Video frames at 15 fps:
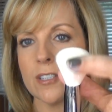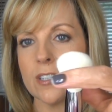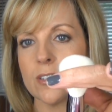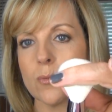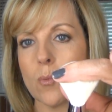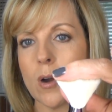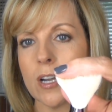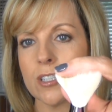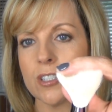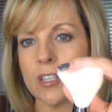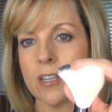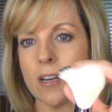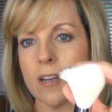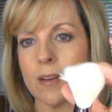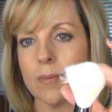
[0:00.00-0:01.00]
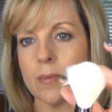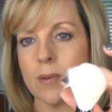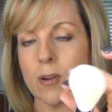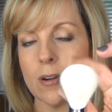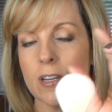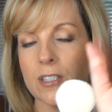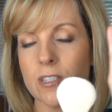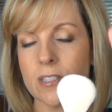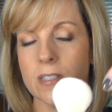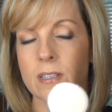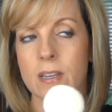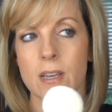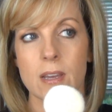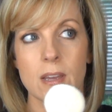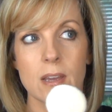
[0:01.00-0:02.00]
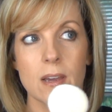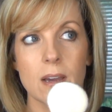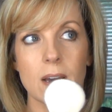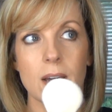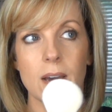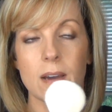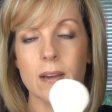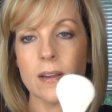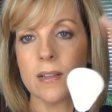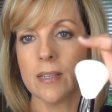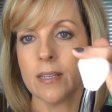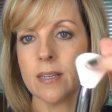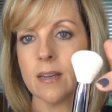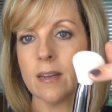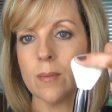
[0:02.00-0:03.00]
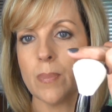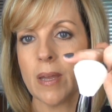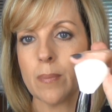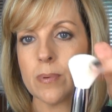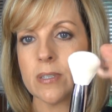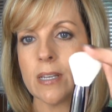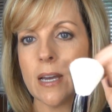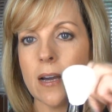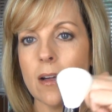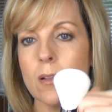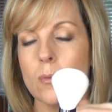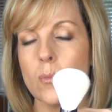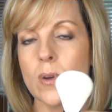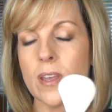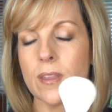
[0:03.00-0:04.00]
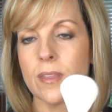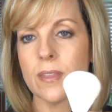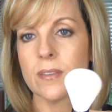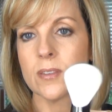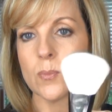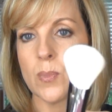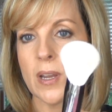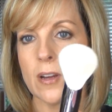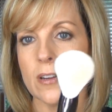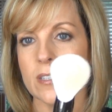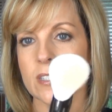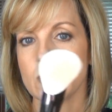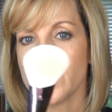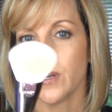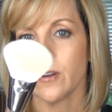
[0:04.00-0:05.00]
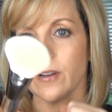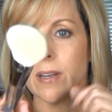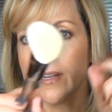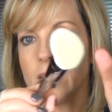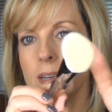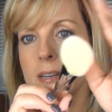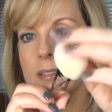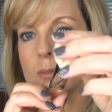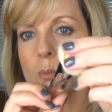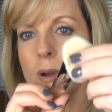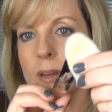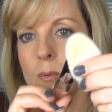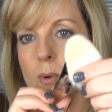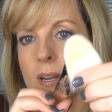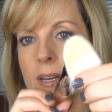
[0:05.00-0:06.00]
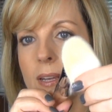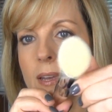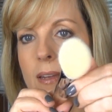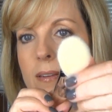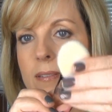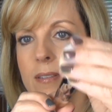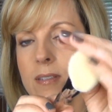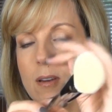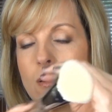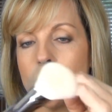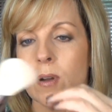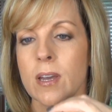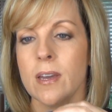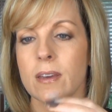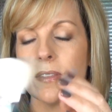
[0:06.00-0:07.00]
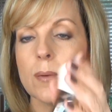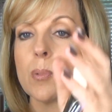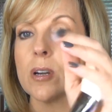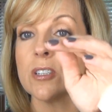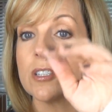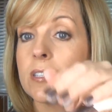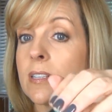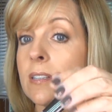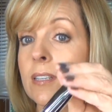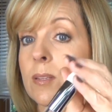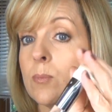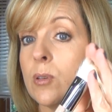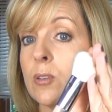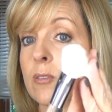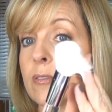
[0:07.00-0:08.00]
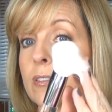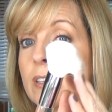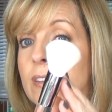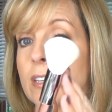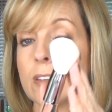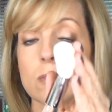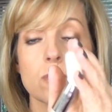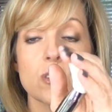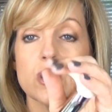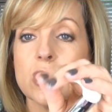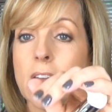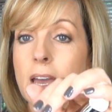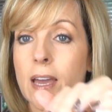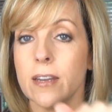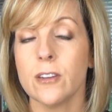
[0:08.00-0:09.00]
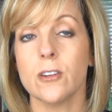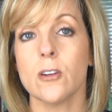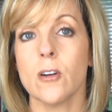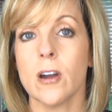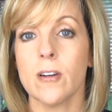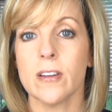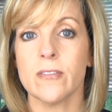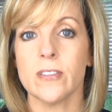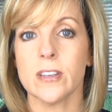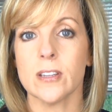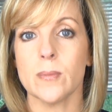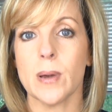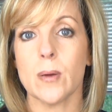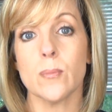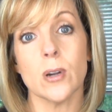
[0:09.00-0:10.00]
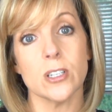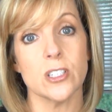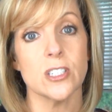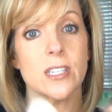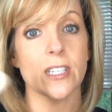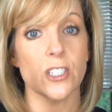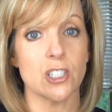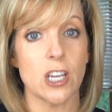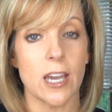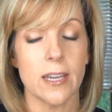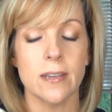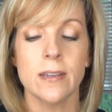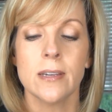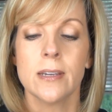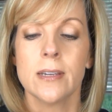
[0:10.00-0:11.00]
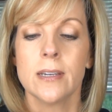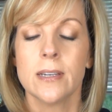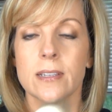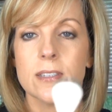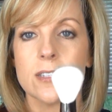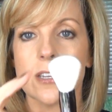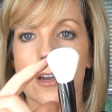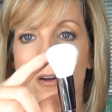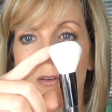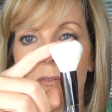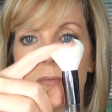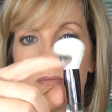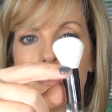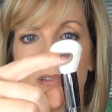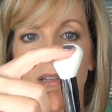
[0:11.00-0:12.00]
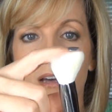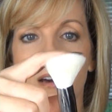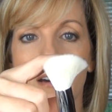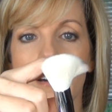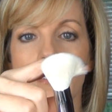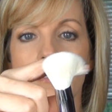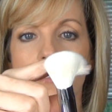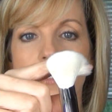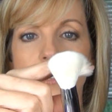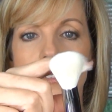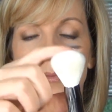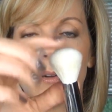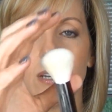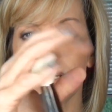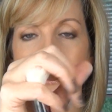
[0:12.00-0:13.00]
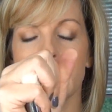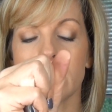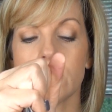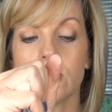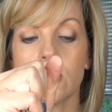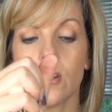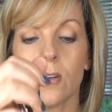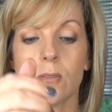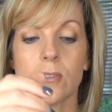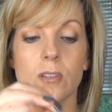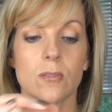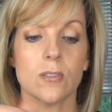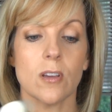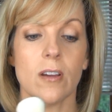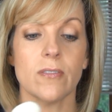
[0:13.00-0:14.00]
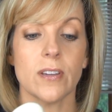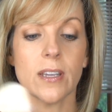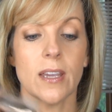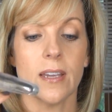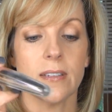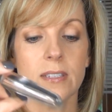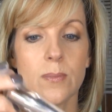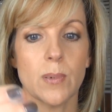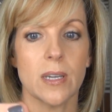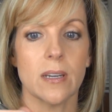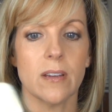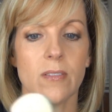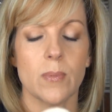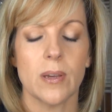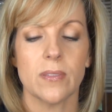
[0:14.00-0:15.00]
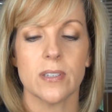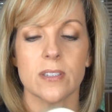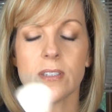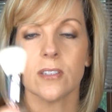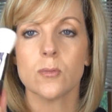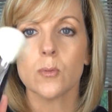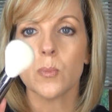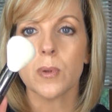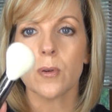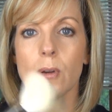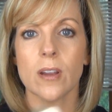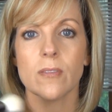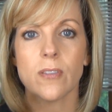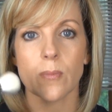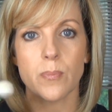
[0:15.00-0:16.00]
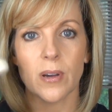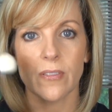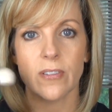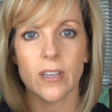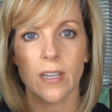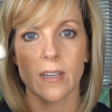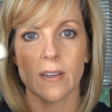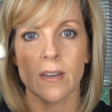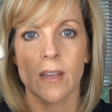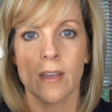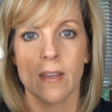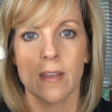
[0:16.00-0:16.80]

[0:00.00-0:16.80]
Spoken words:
just washed it on I just cleaned it on a paper towel with some Perry and Spirit, and it is white again. So the brushes clean beautifully. They don't shed. You know how I feel about brushes that shed. So love this one, and it's so, so soft. I can't speak enough about this. This would be great for buffing in